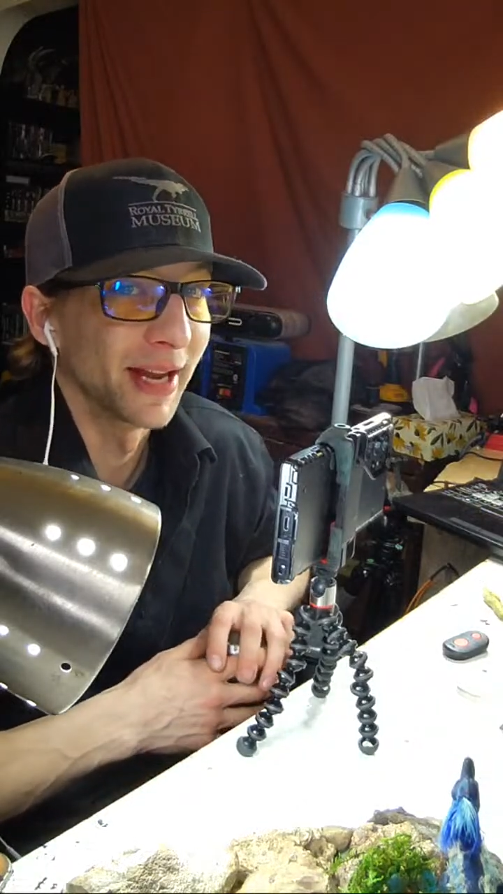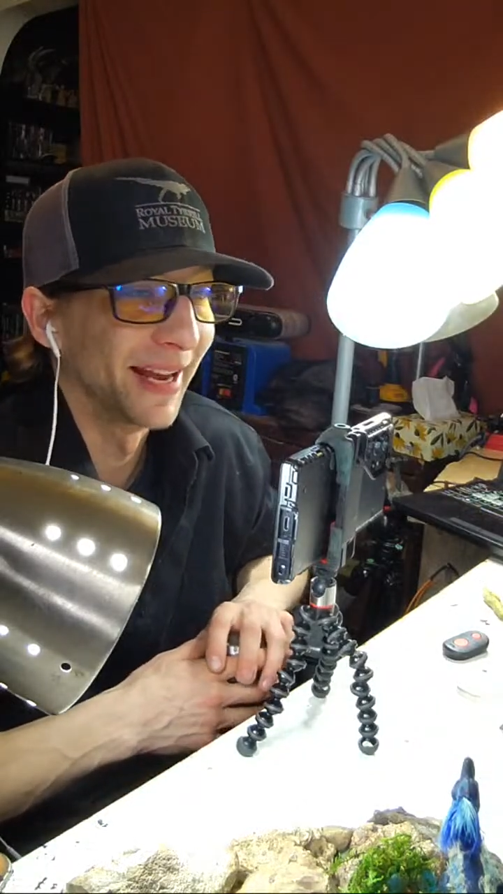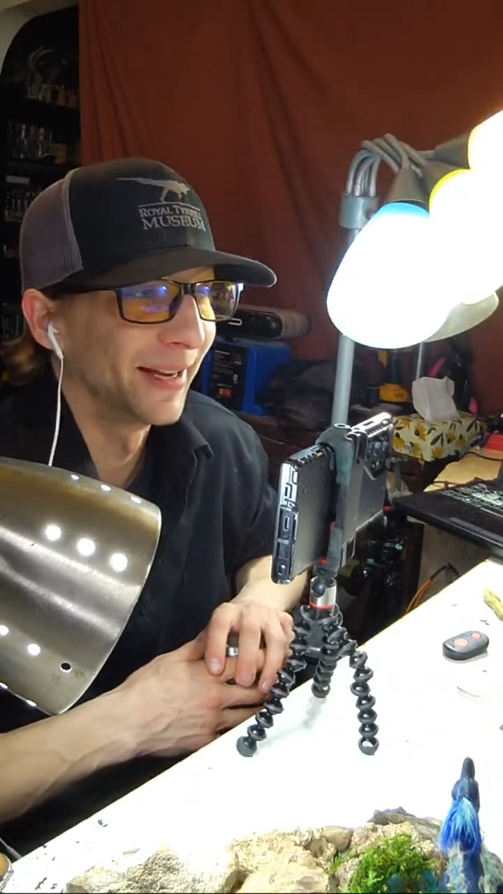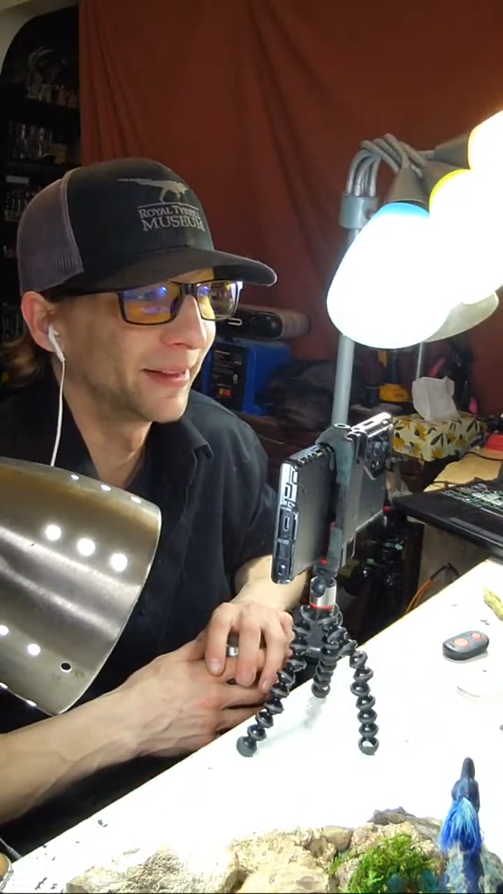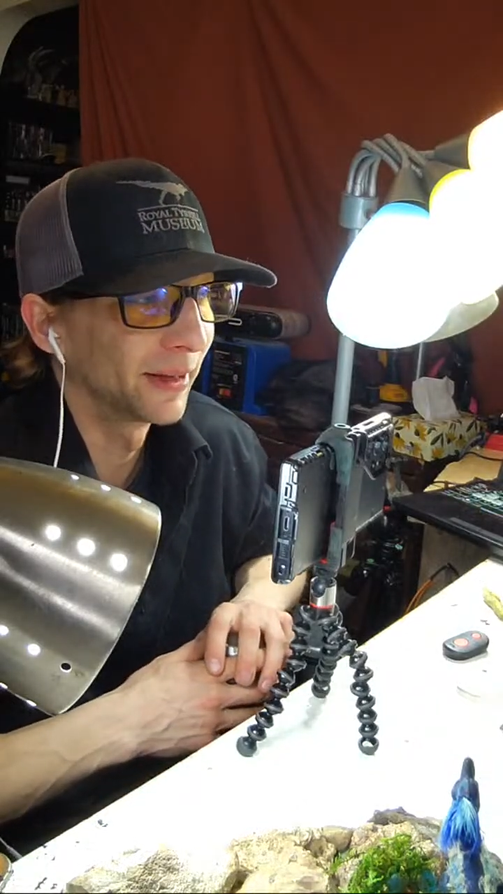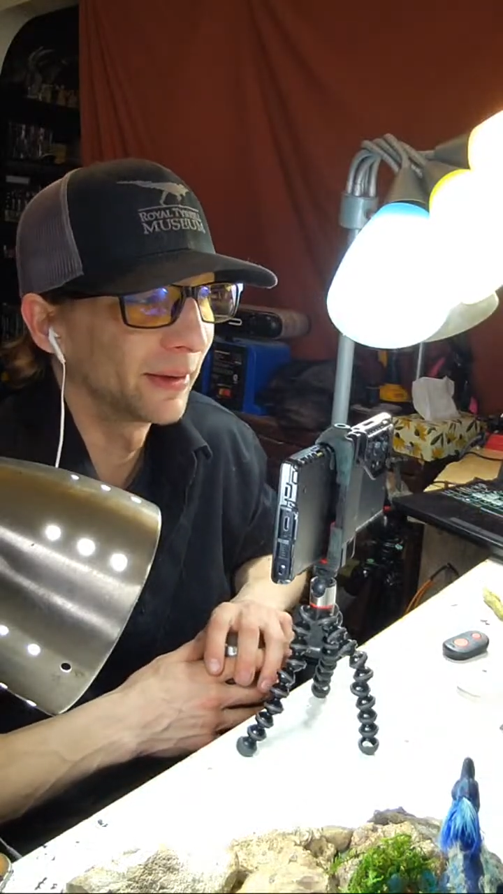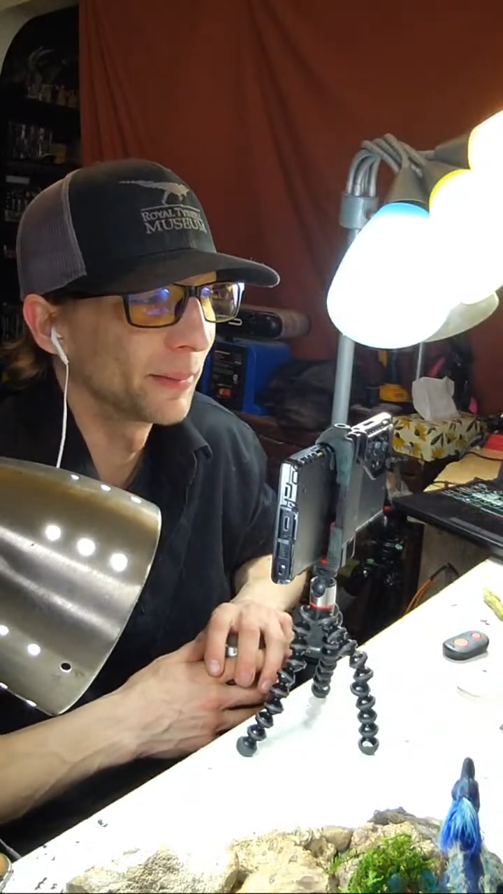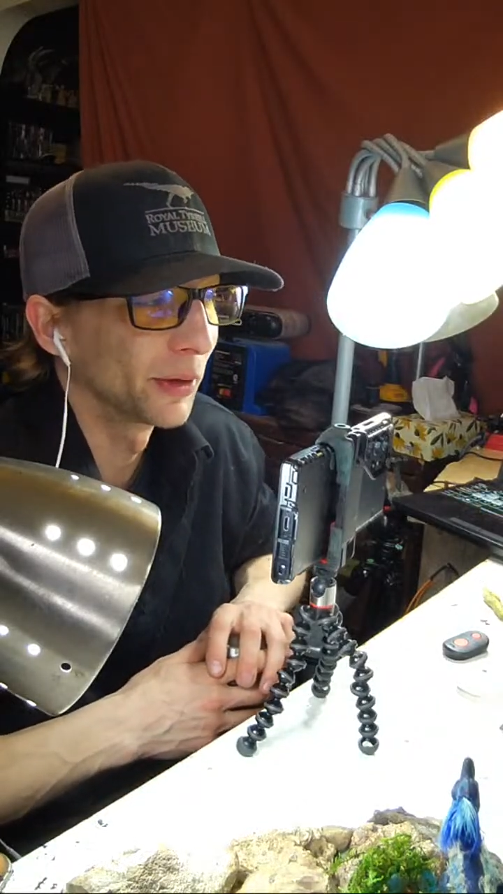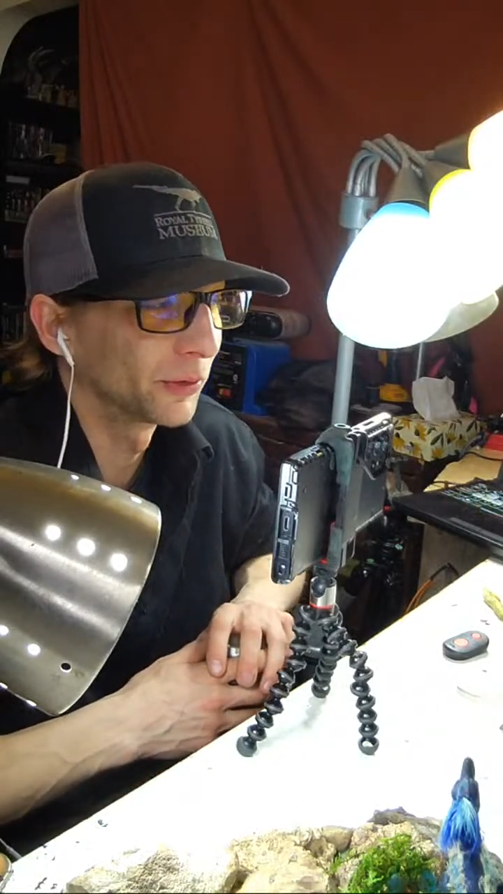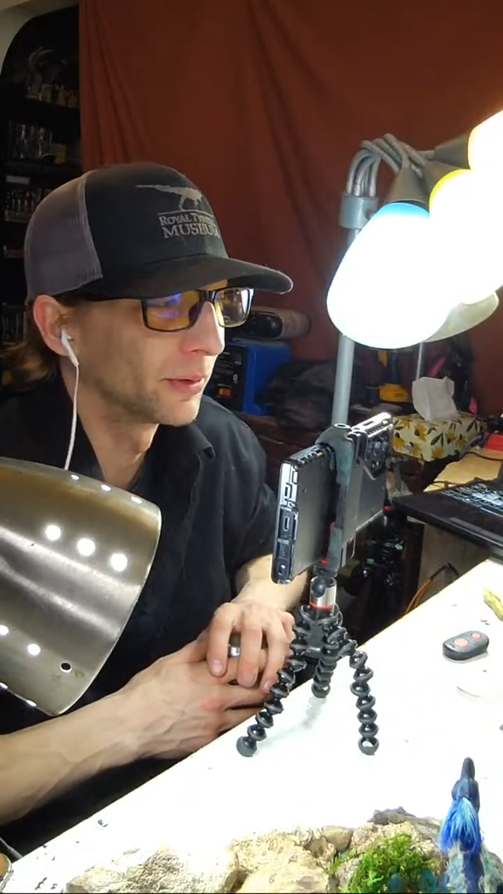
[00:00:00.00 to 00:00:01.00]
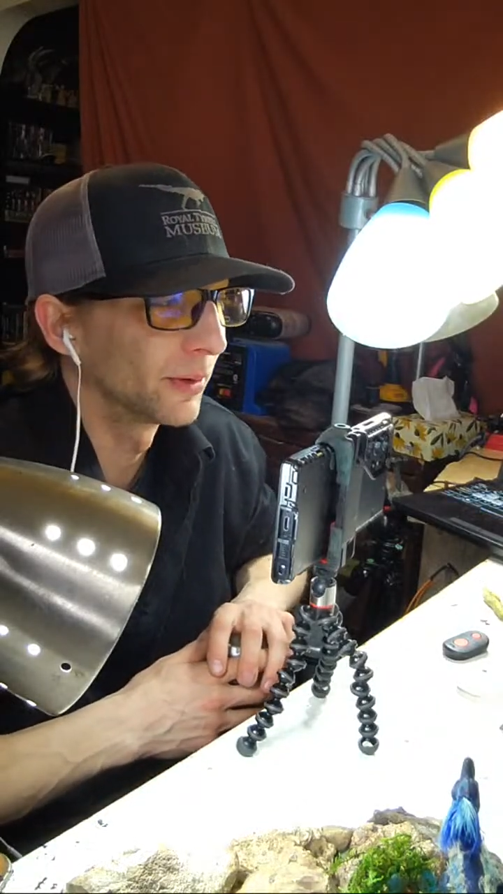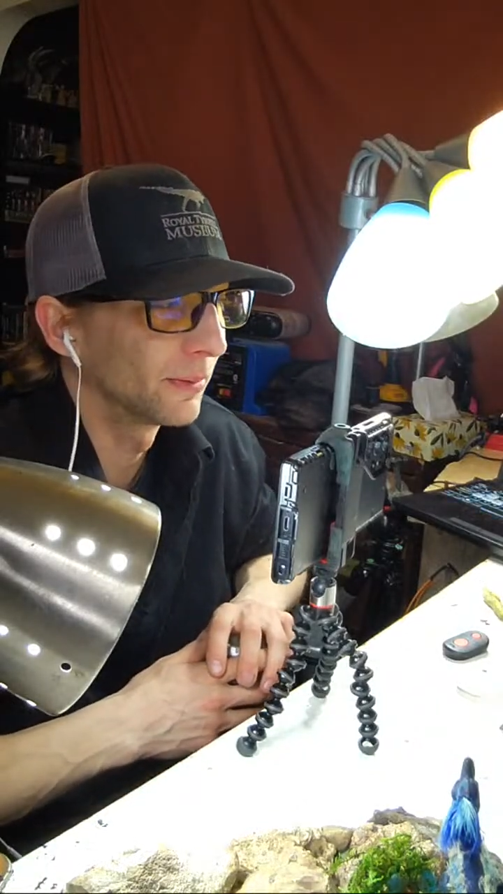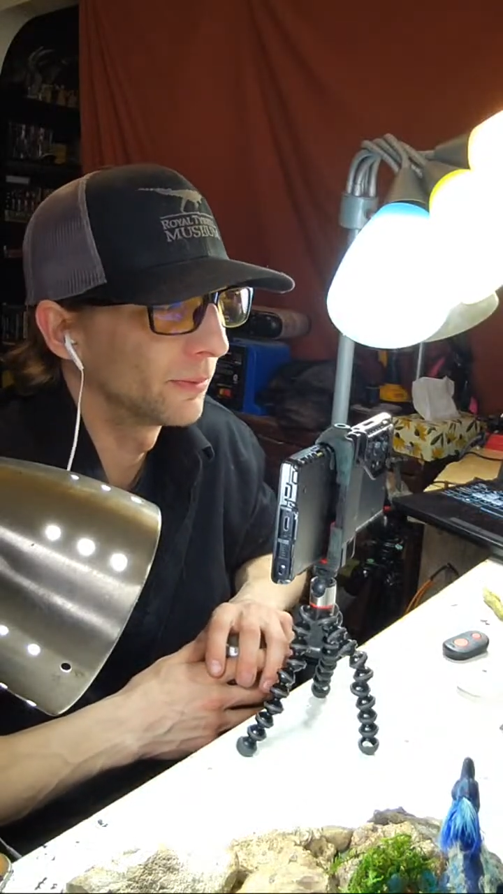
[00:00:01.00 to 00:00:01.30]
anything about to